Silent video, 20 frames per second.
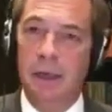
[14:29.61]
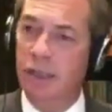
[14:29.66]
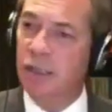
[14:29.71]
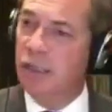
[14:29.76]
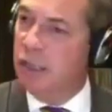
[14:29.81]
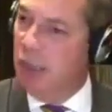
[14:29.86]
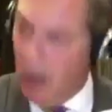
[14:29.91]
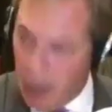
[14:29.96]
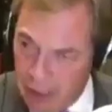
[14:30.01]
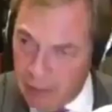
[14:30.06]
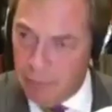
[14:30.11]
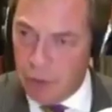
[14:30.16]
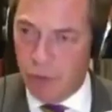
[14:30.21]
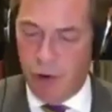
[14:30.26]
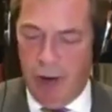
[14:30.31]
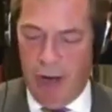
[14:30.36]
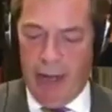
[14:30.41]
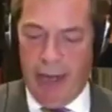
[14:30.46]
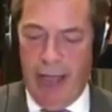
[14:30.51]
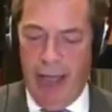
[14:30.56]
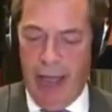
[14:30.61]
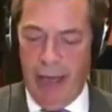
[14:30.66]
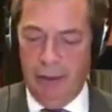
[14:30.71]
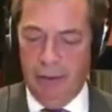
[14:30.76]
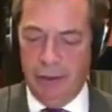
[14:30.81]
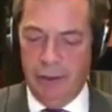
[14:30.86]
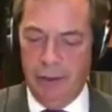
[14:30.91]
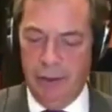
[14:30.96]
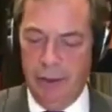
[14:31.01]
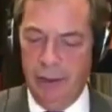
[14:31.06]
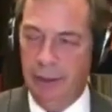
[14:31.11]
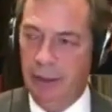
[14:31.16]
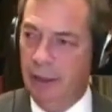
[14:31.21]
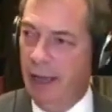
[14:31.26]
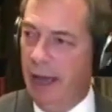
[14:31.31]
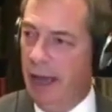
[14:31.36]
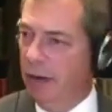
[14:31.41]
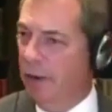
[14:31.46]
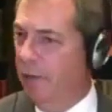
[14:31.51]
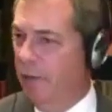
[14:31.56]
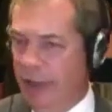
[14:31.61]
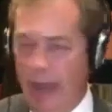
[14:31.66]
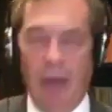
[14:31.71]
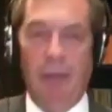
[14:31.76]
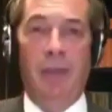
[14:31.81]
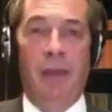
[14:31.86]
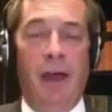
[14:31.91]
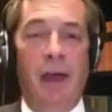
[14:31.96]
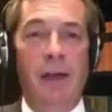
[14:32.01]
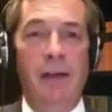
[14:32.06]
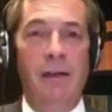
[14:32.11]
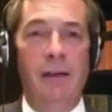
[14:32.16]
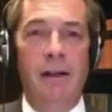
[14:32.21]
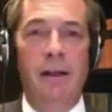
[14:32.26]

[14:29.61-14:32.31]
Time's running out. And on the other,